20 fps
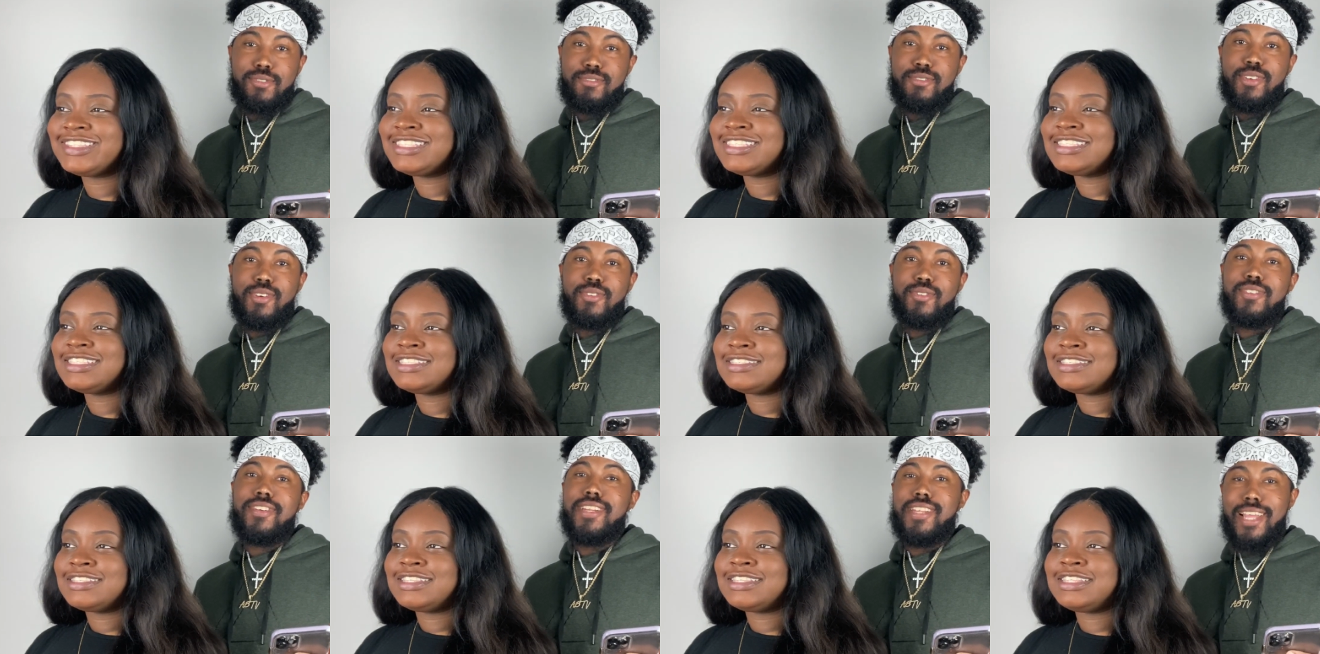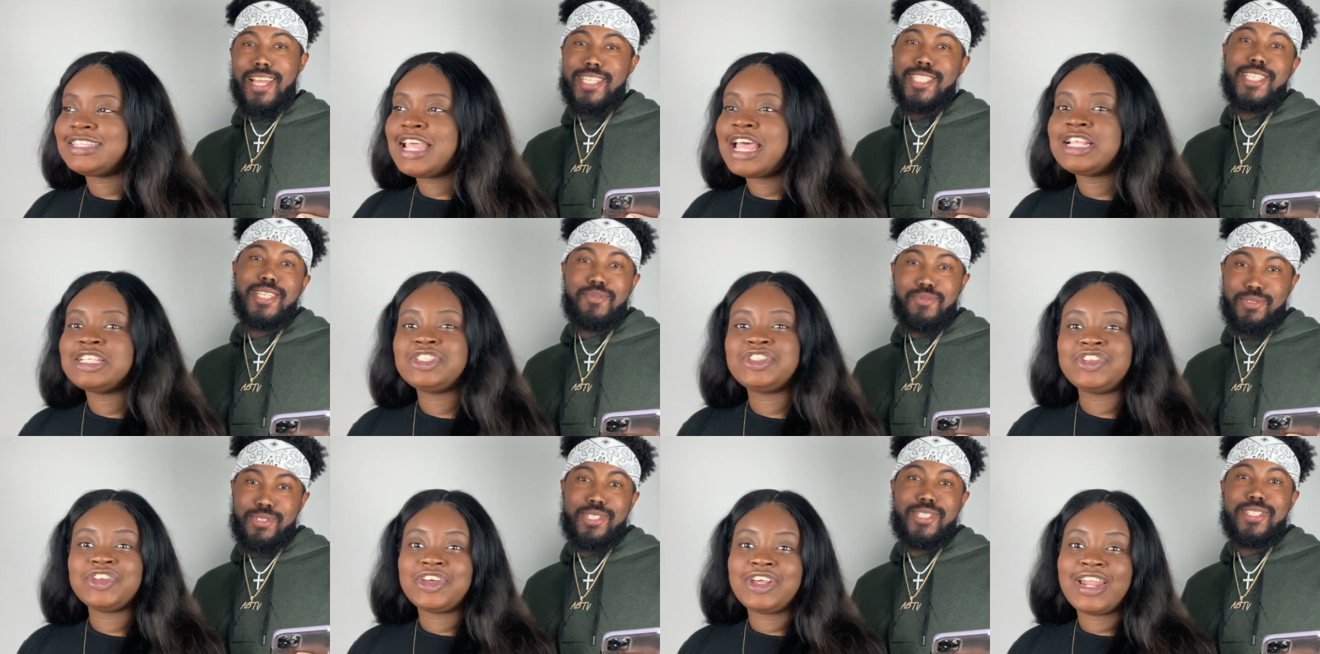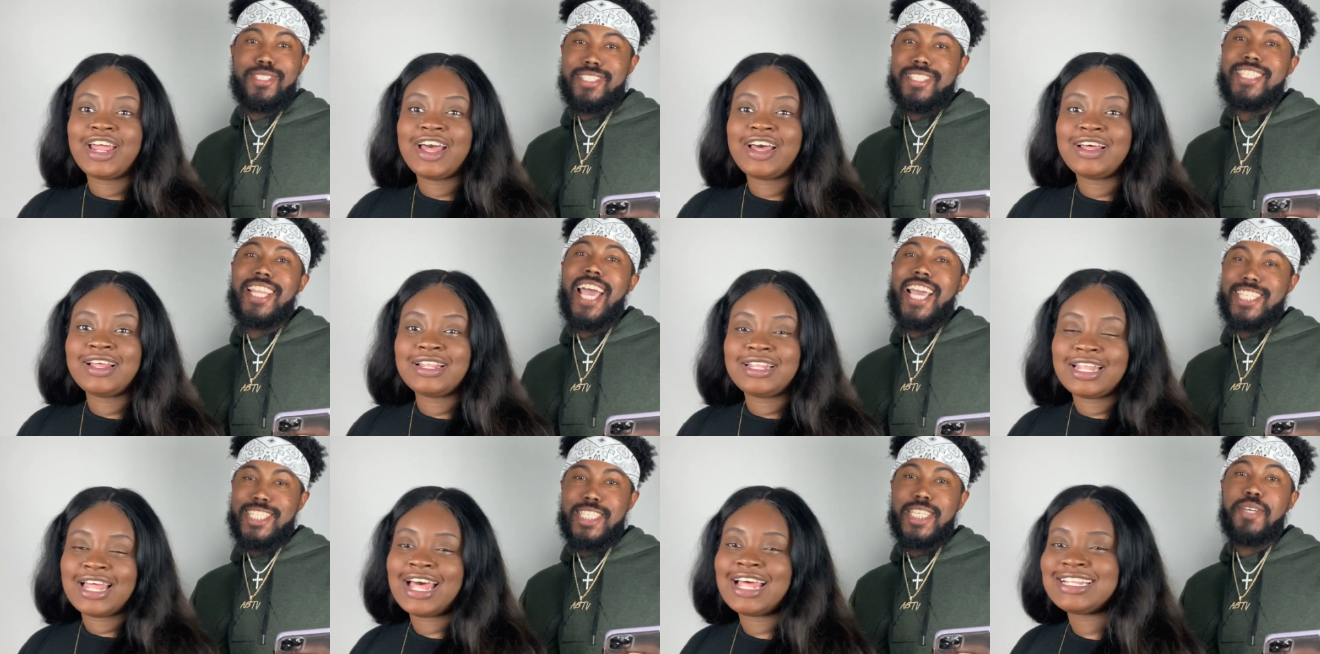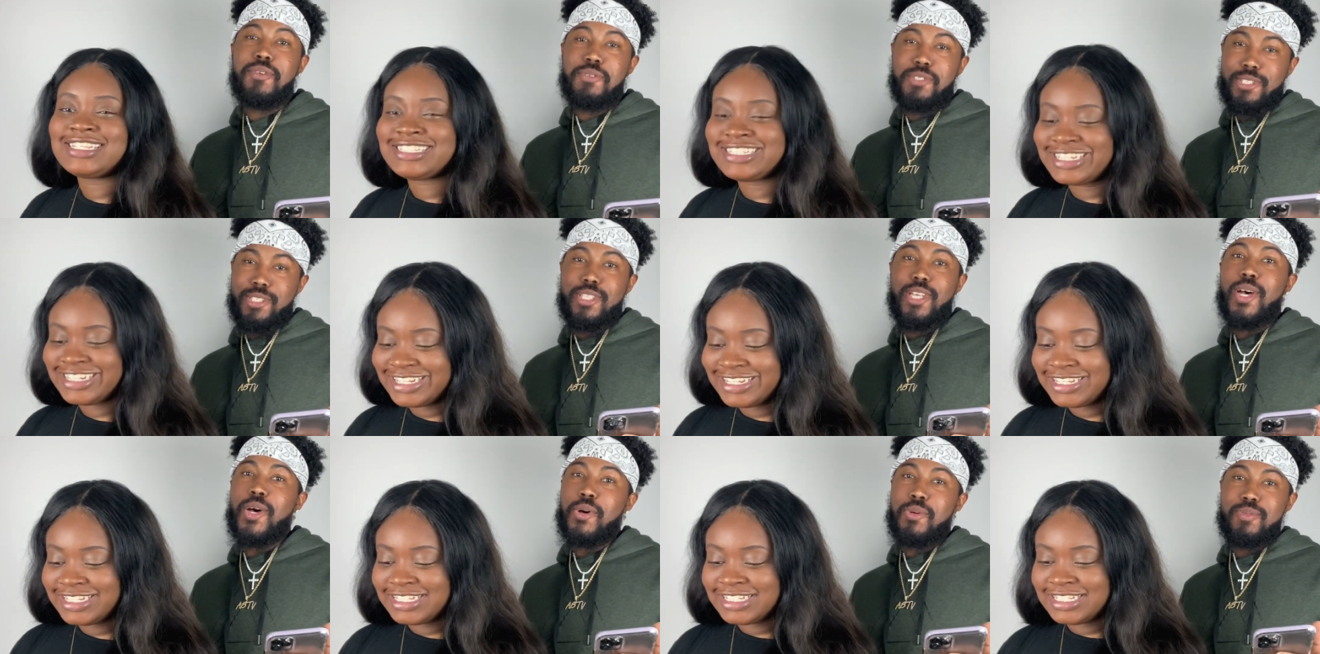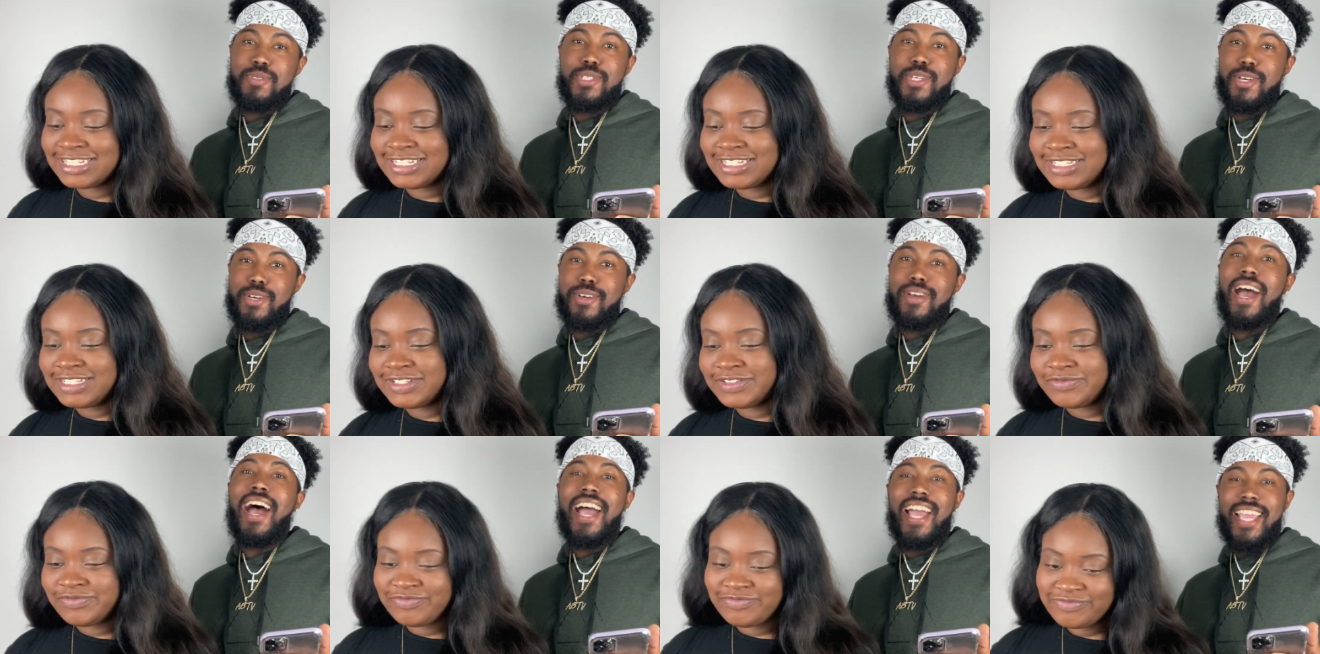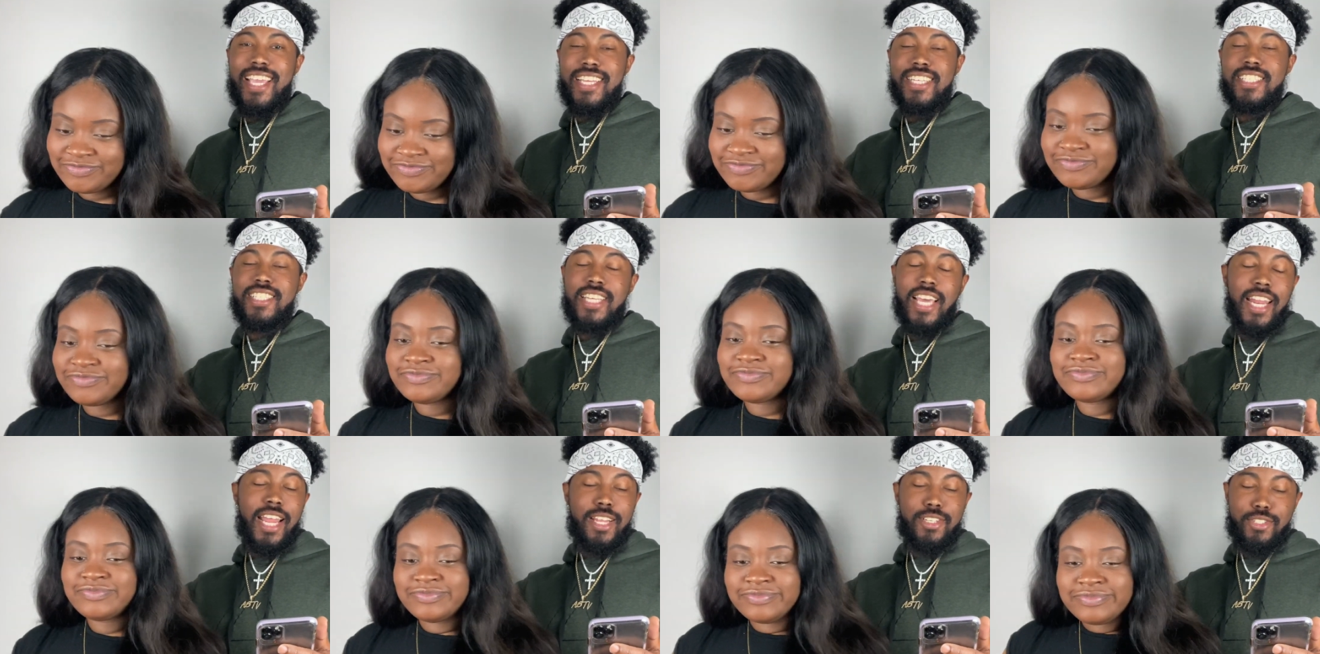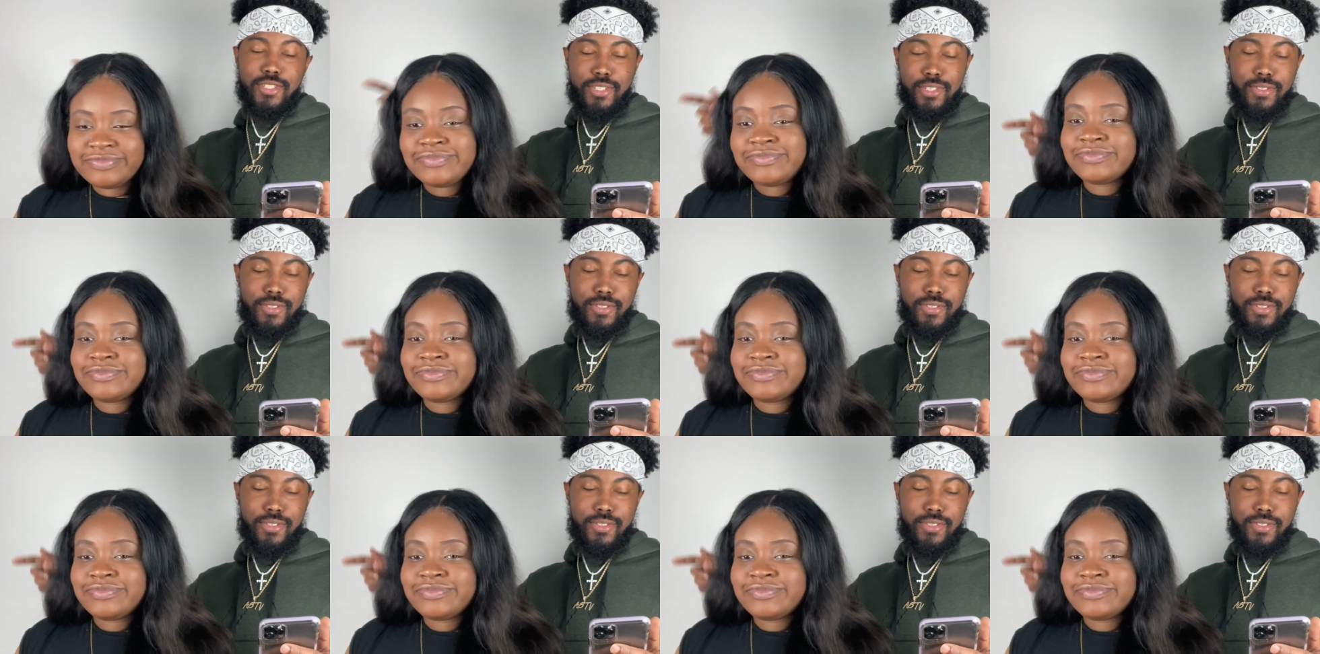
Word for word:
Speaker 1: So that, that shit, stood out. That shit was dope. So I shout out to